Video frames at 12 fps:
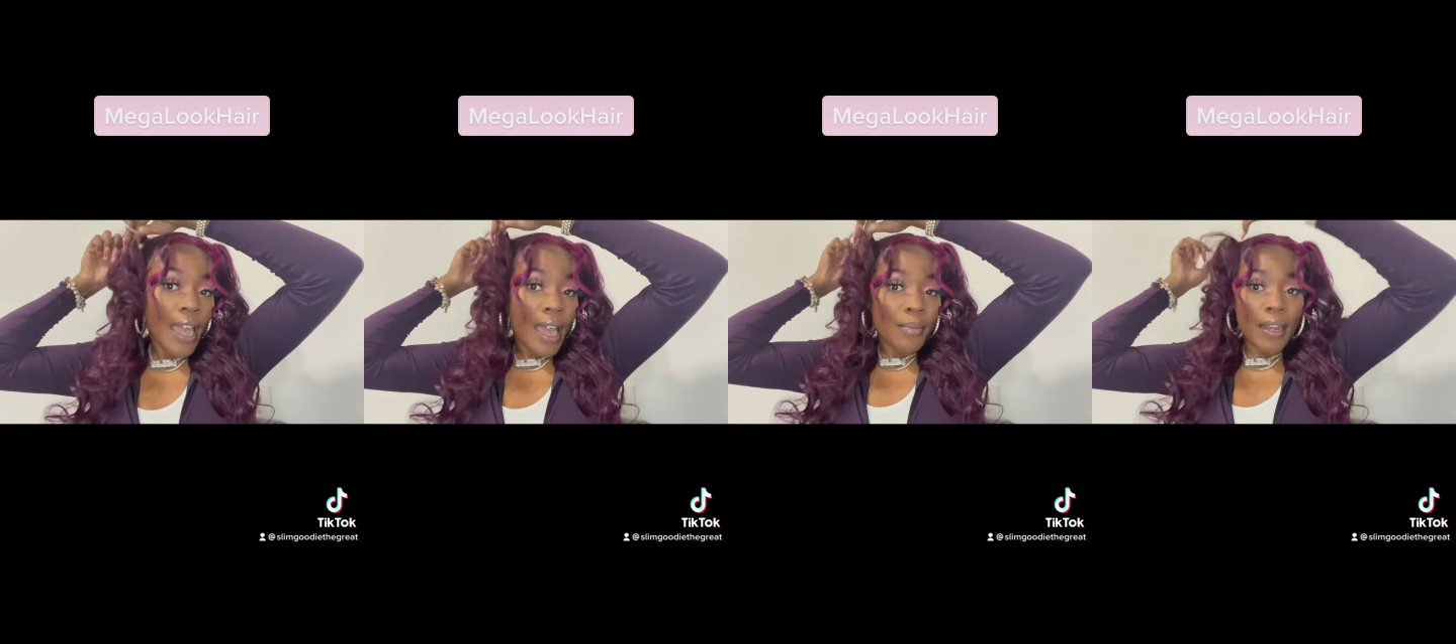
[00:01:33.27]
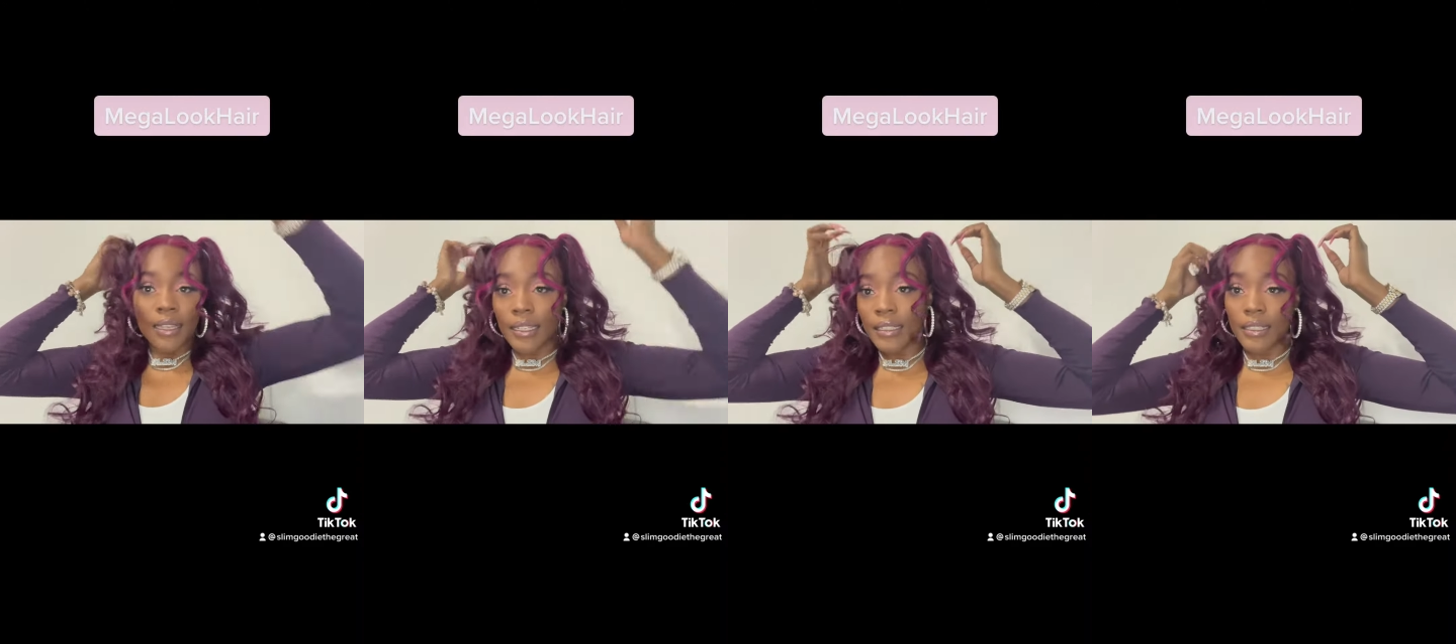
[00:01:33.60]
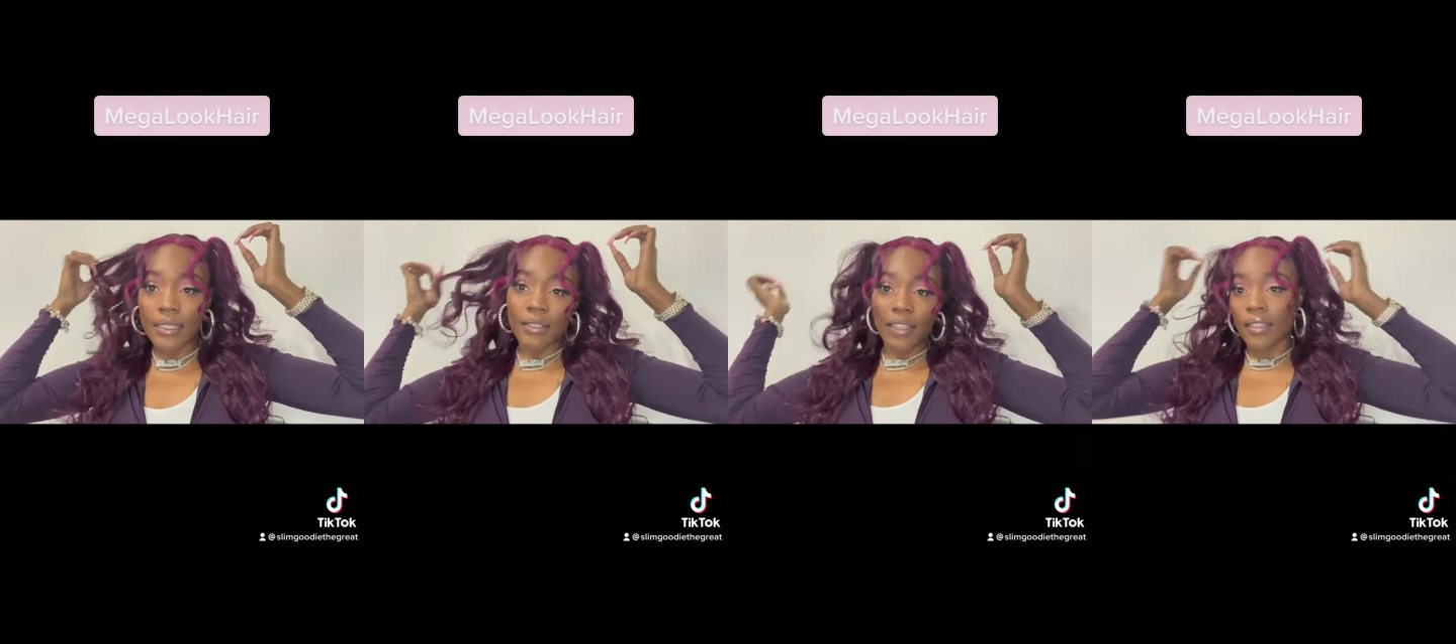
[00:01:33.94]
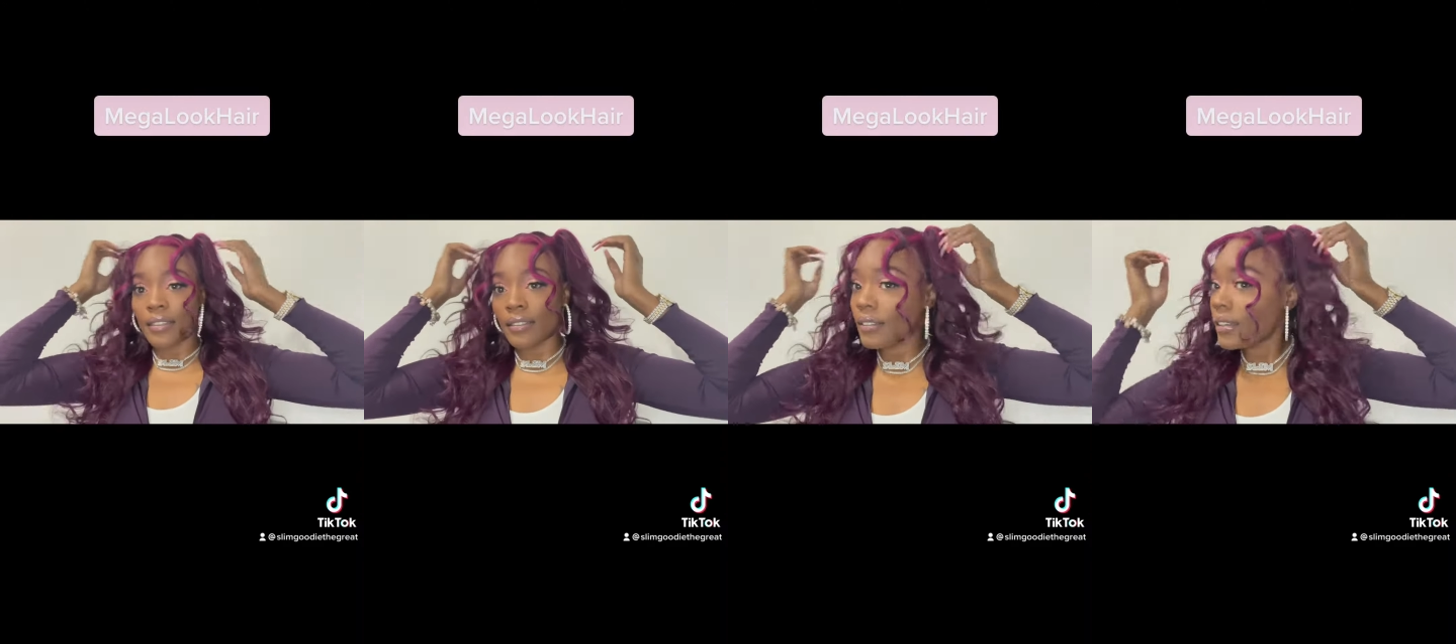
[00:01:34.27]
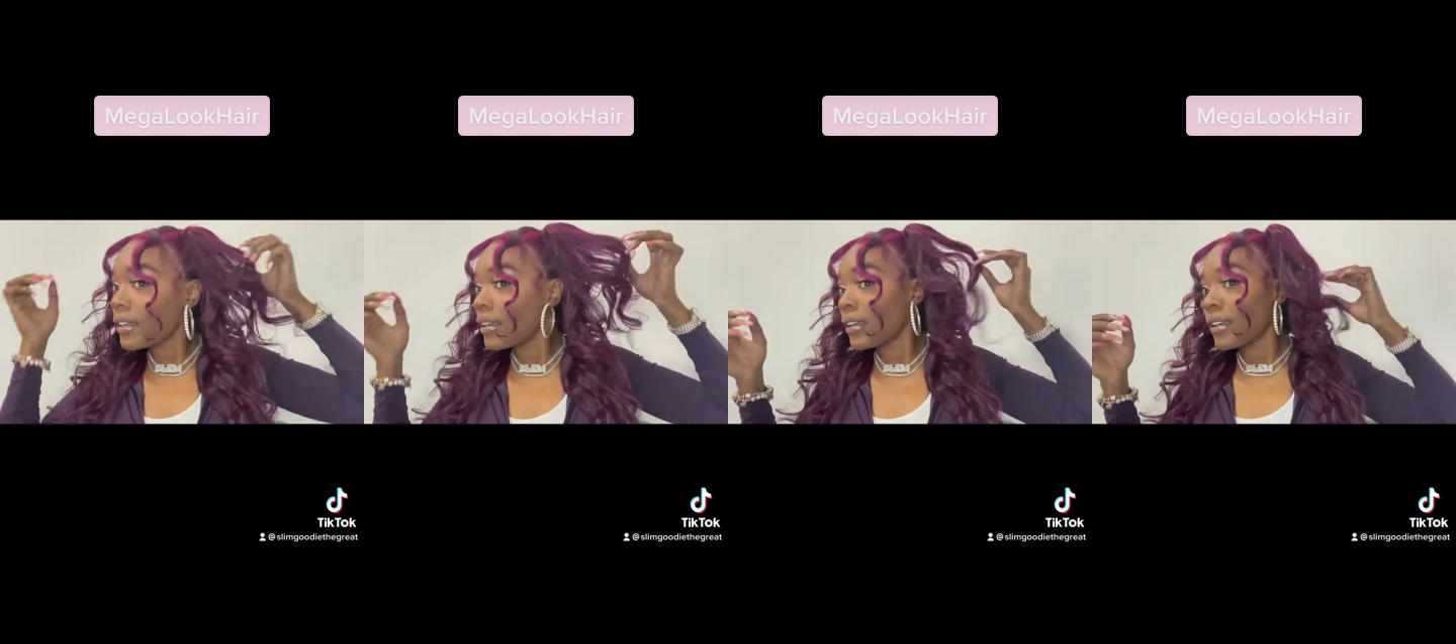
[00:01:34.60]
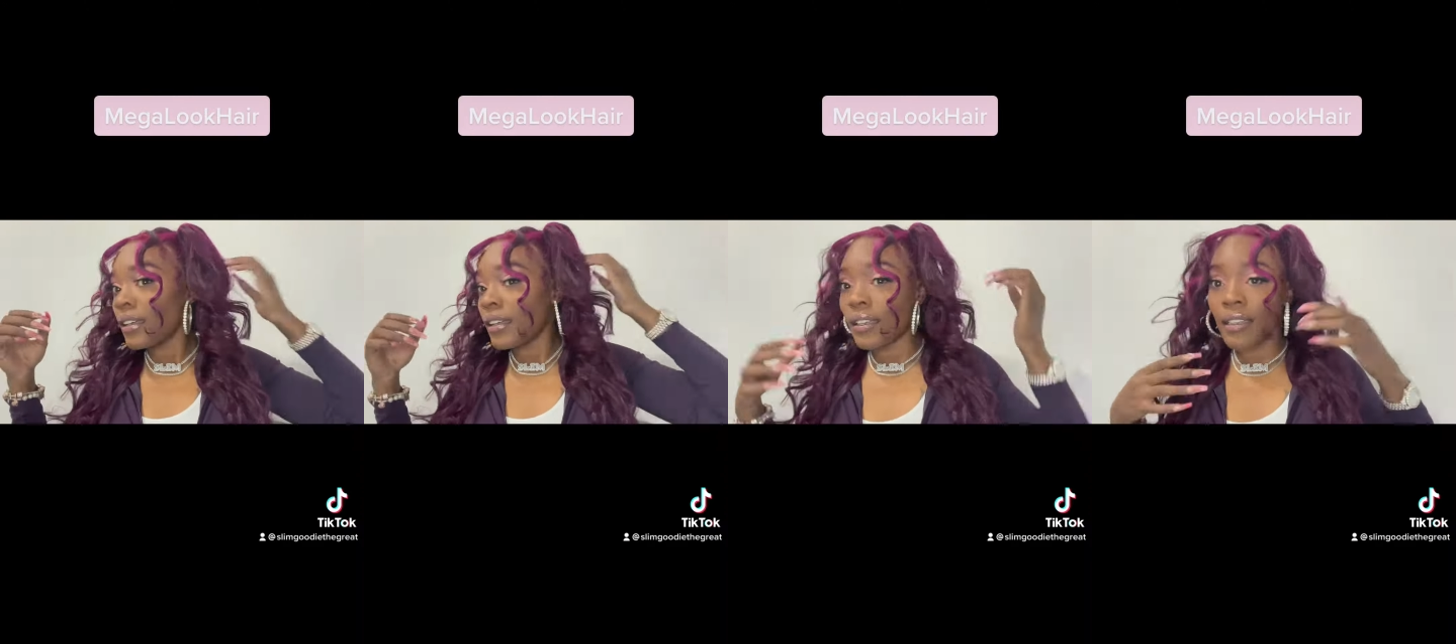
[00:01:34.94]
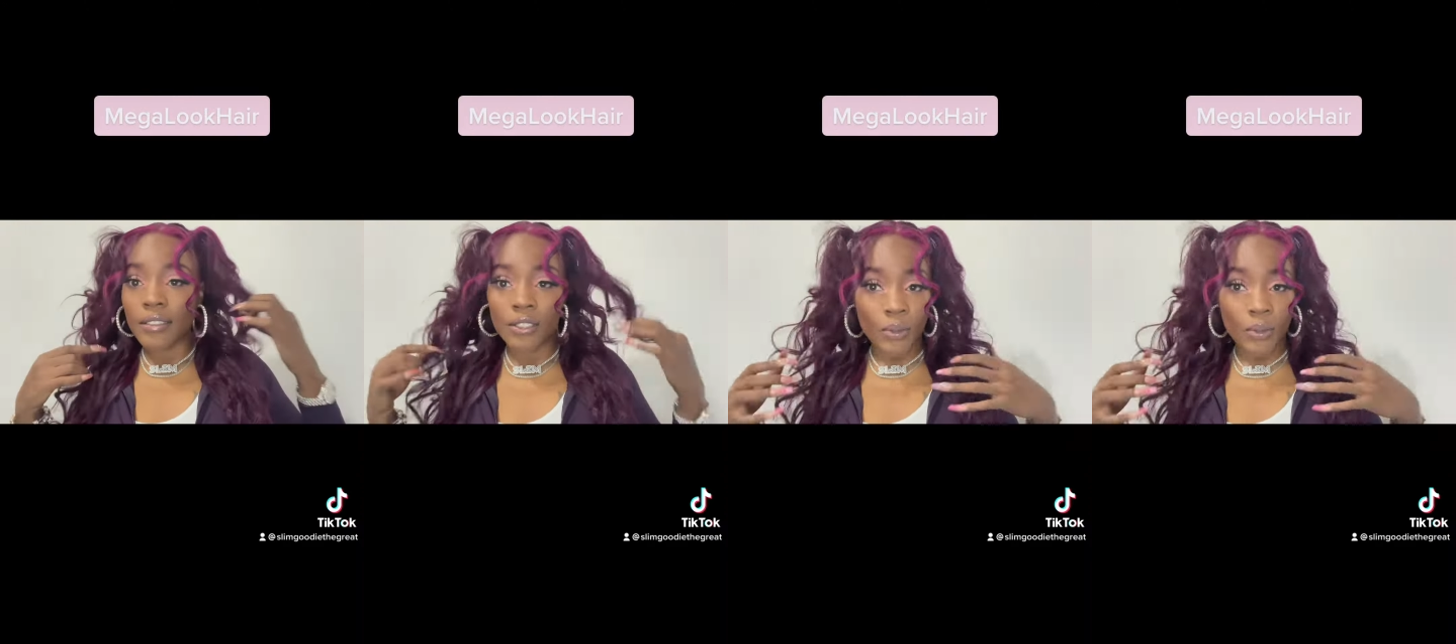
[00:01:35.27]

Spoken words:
with the 2 face curls.